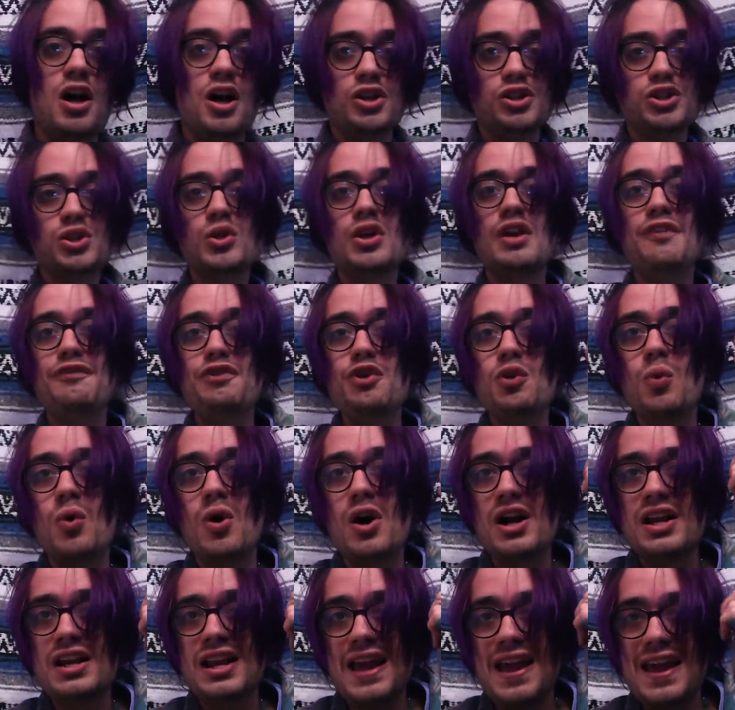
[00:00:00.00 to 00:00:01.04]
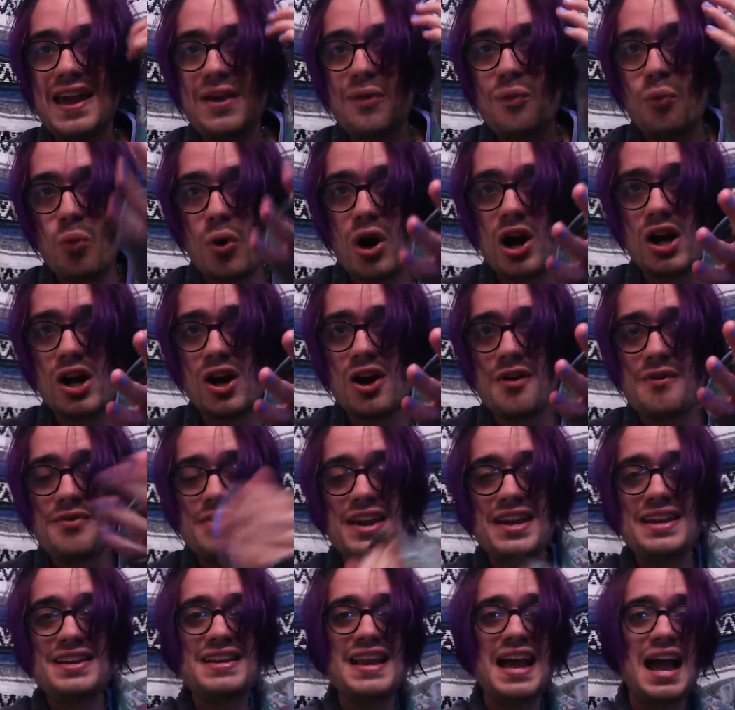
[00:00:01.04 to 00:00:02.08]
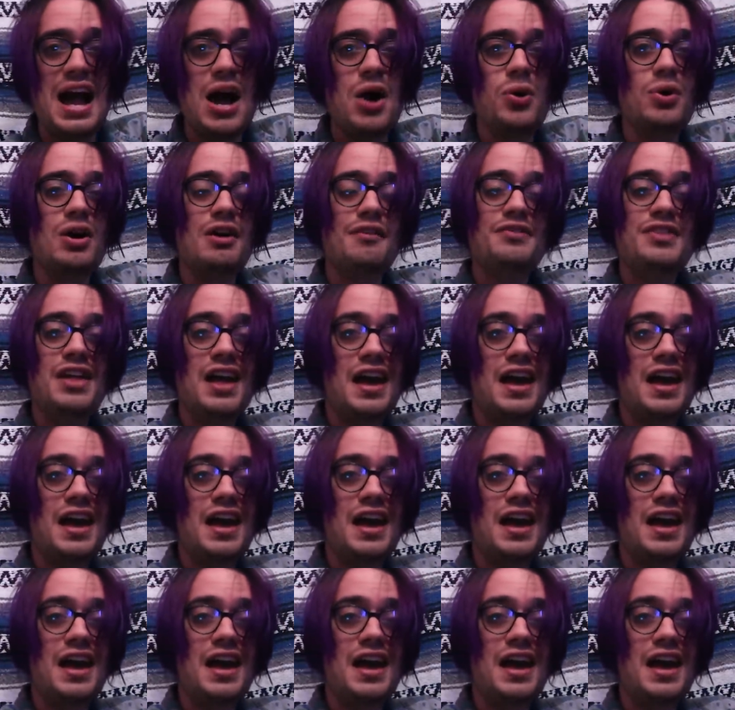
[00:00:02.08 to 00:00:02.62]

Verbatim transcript: Also, if you want a Where Are They Now of